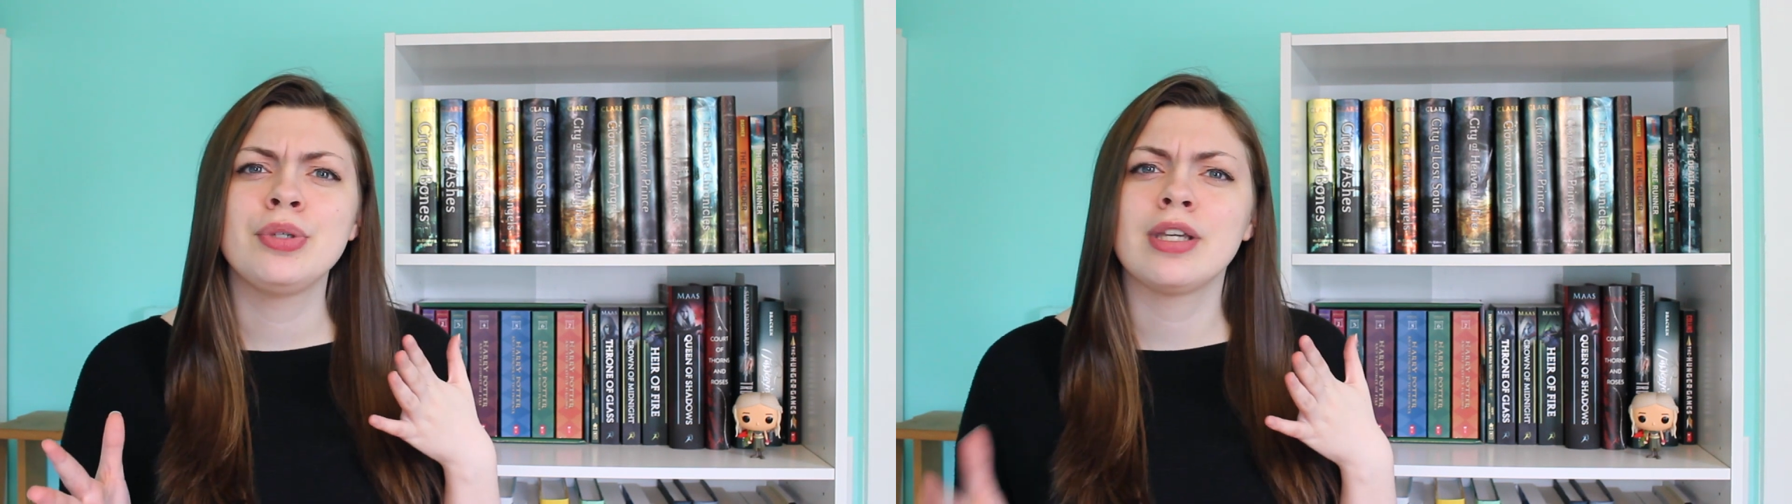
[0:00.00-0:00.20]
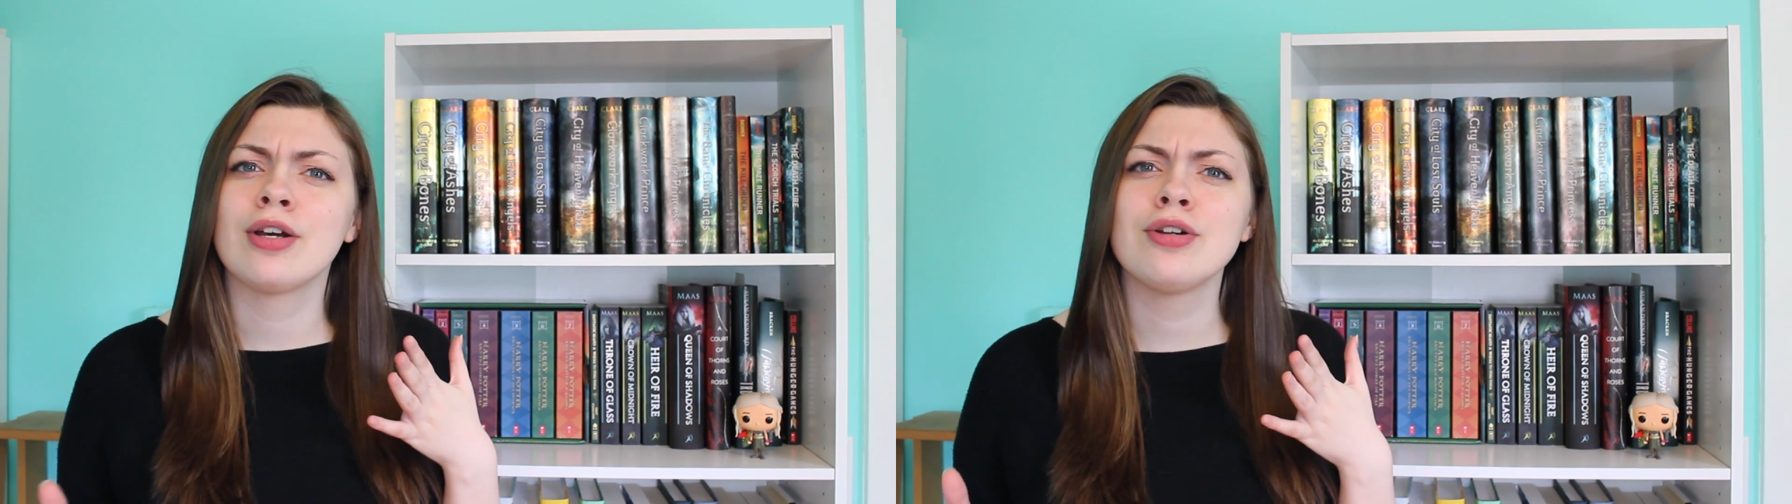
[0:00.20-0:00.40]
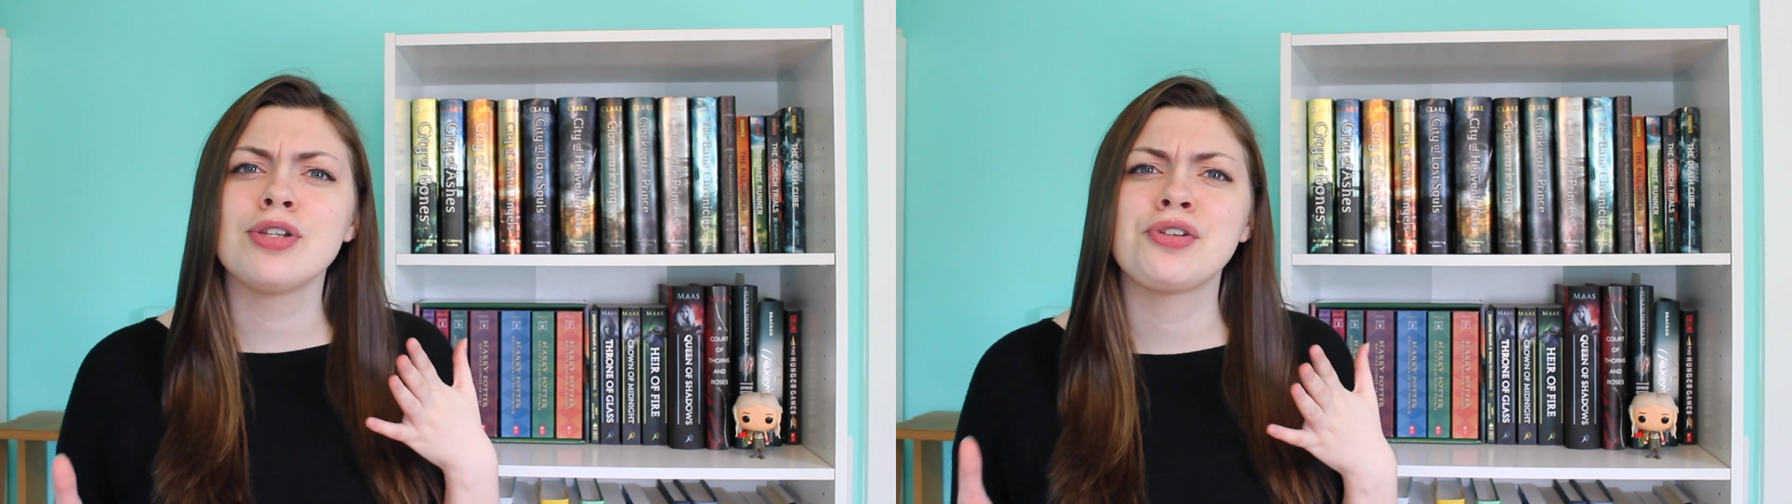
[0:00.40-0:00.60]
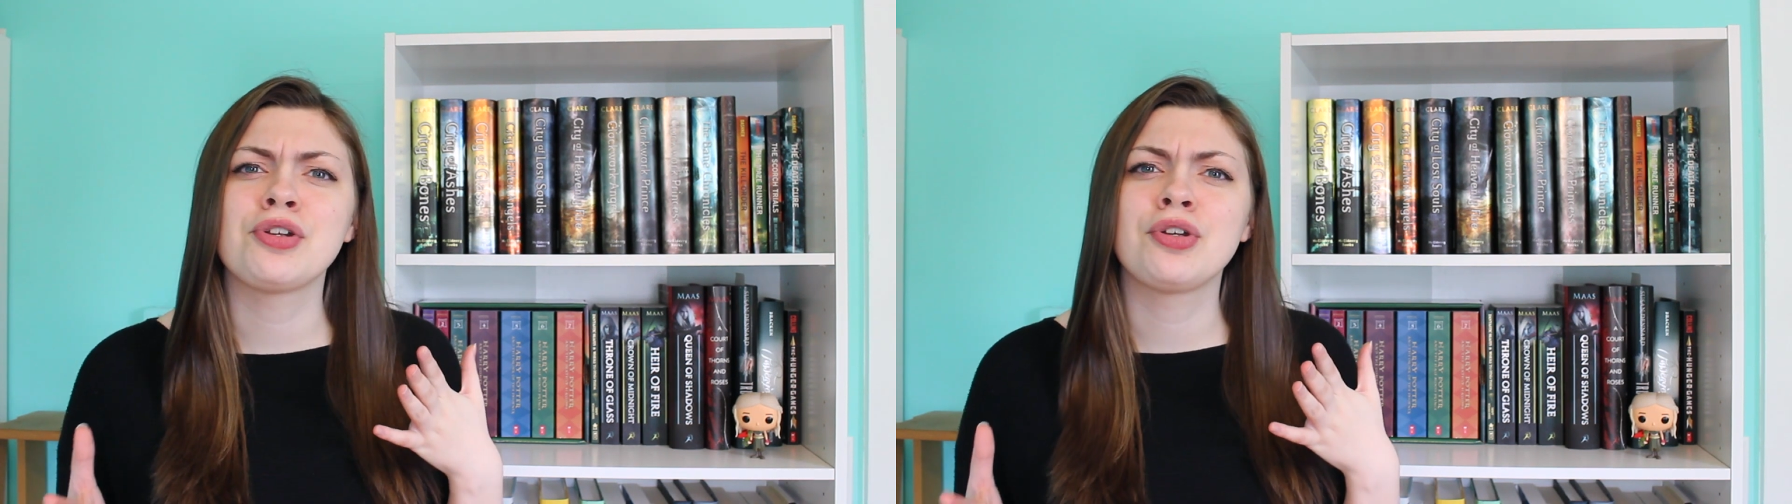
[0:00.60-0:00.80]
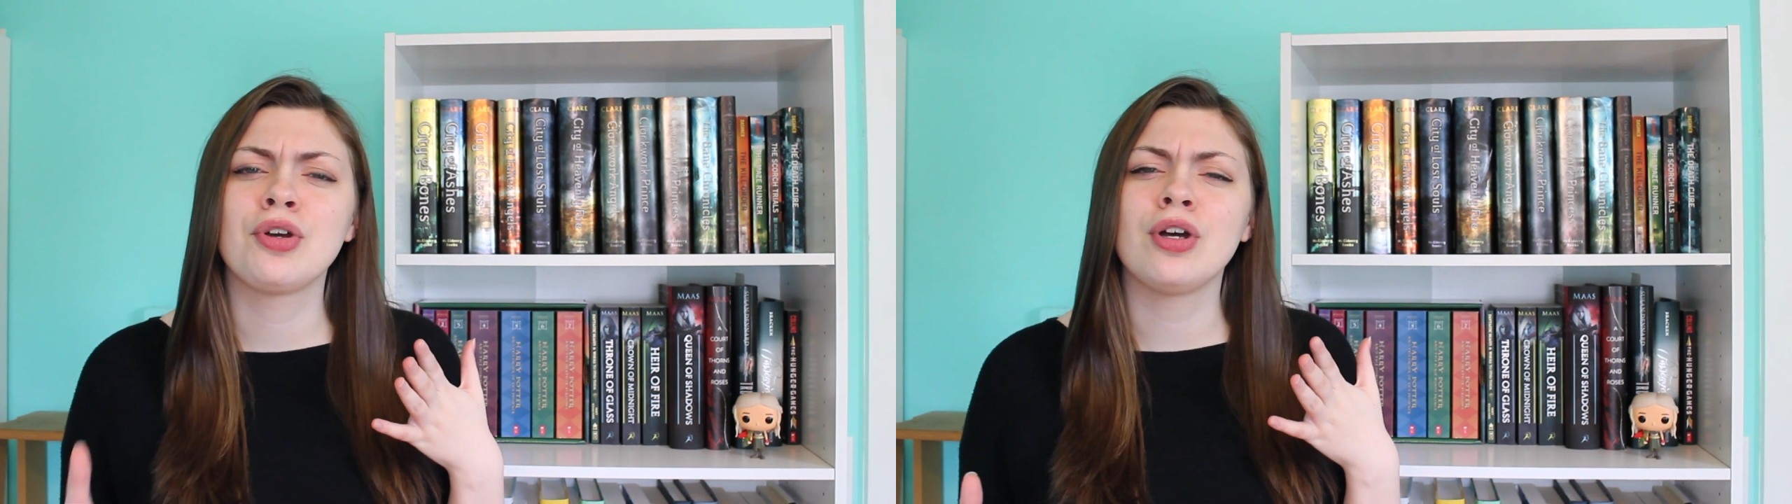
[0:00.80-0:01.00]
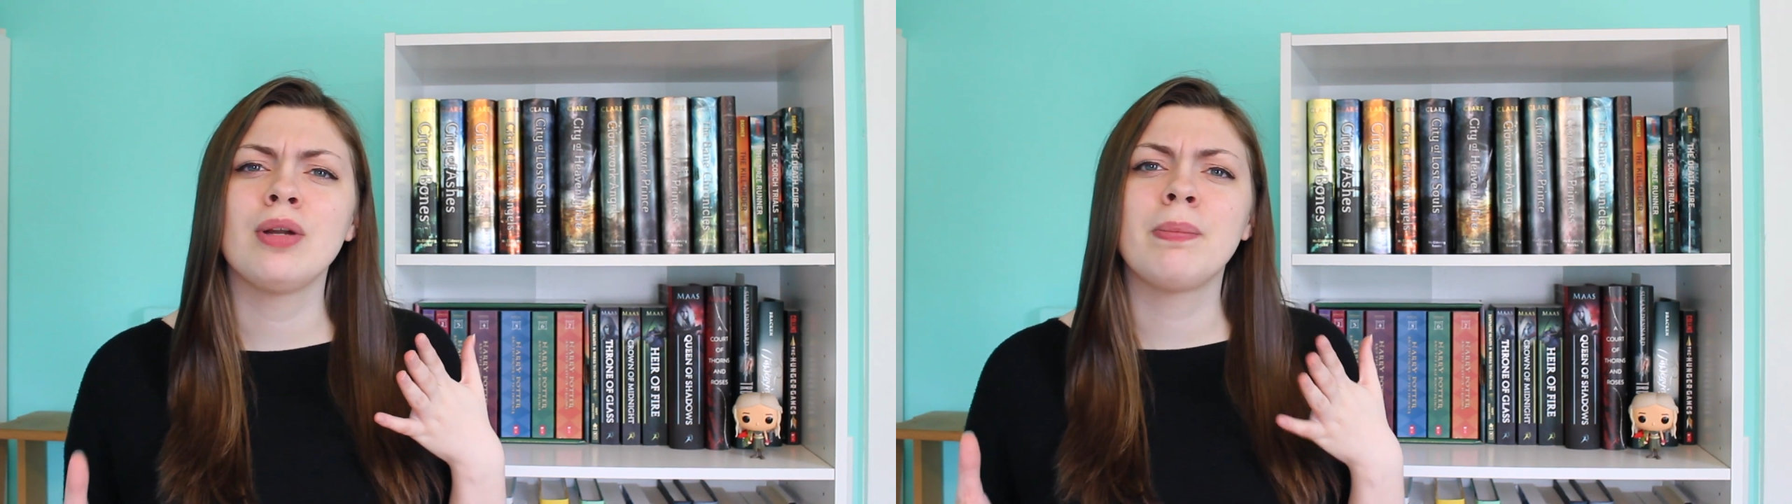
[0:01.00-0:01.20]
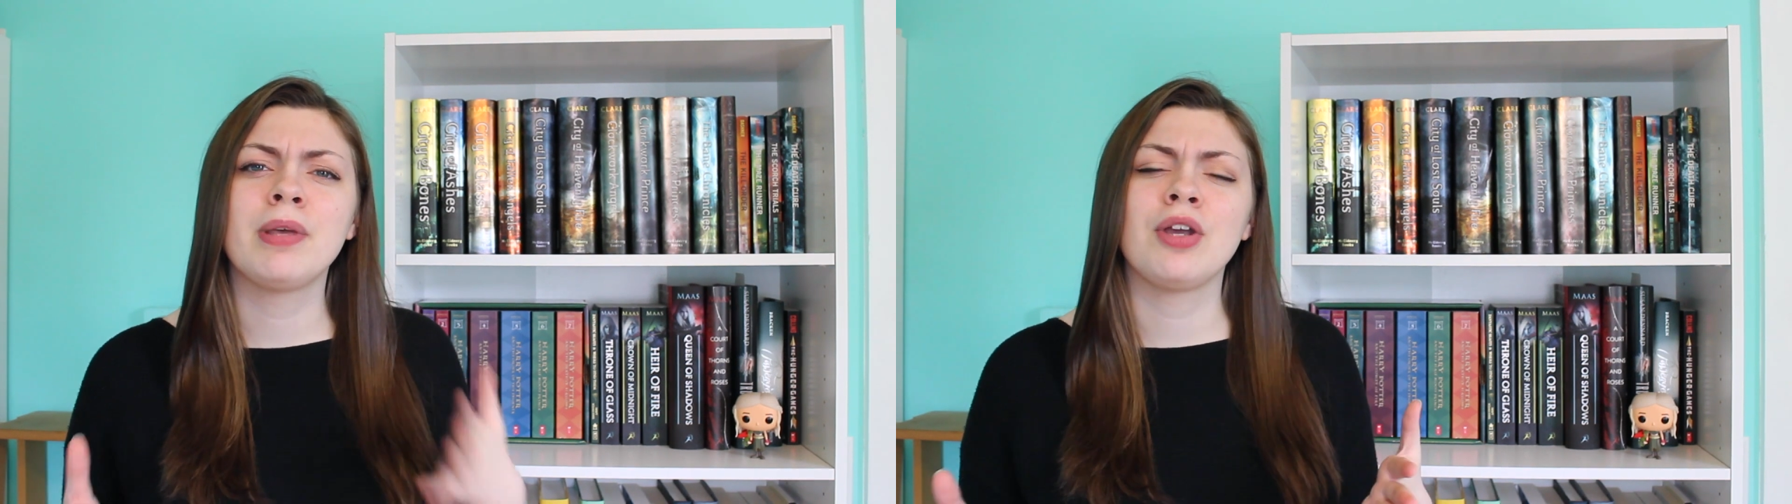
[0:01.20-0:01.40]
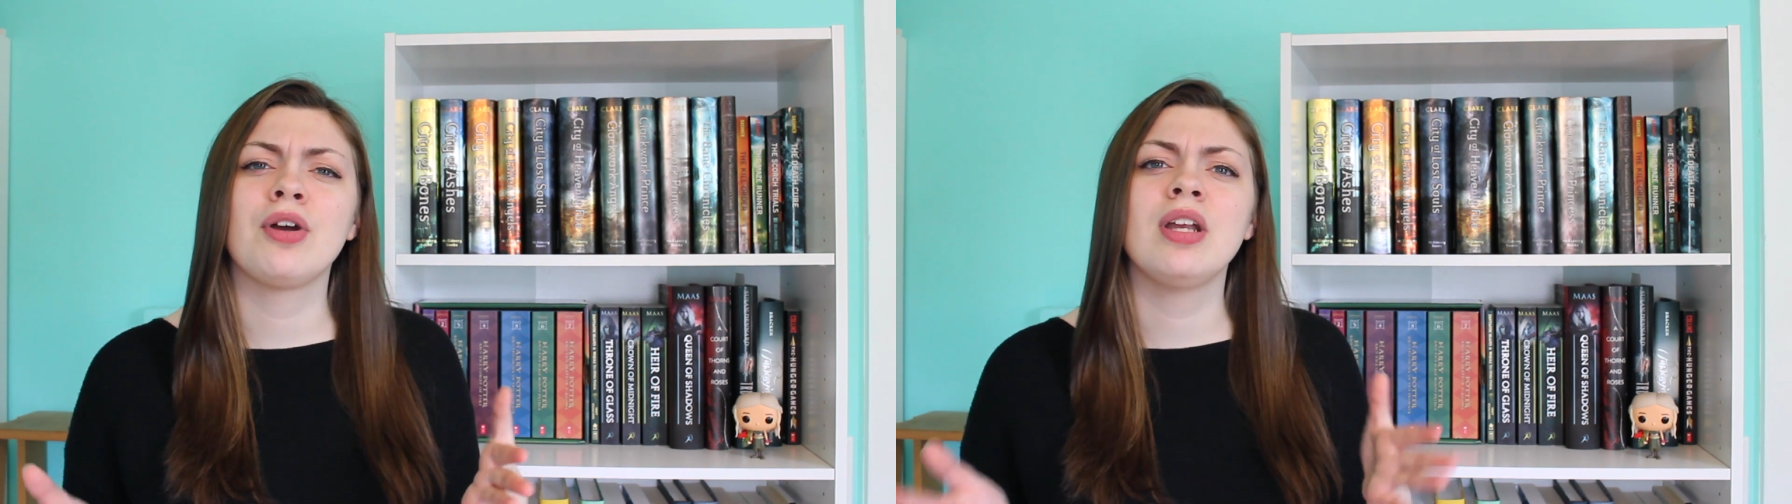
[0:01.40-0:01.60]
years is a good
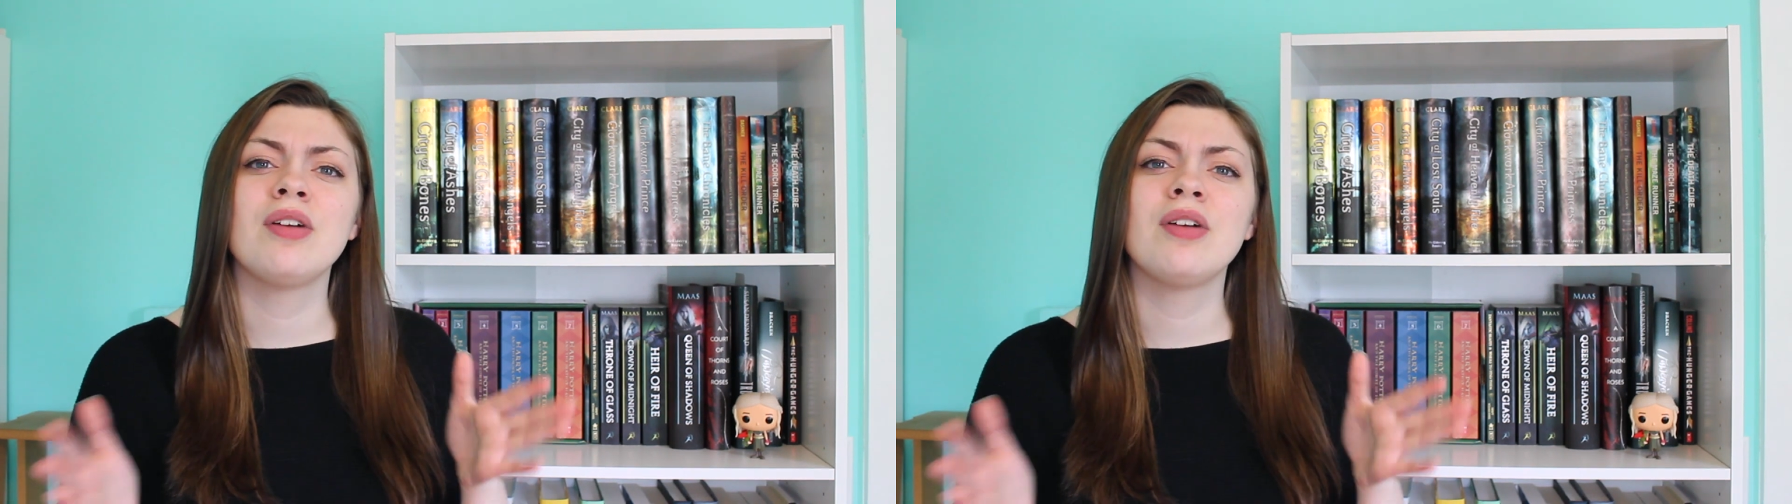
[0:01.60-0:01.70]
period